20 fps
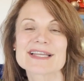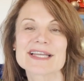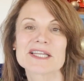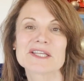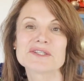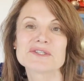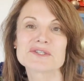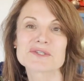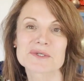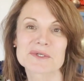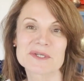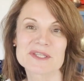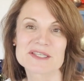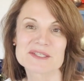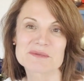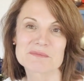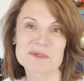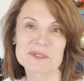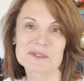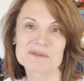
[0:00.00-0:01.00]
and enjoy
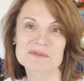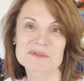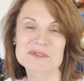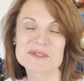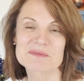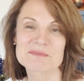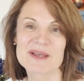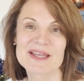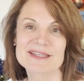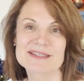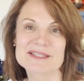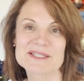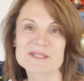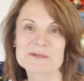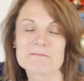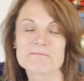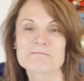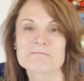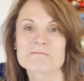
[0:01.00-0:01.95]
this beautiful space.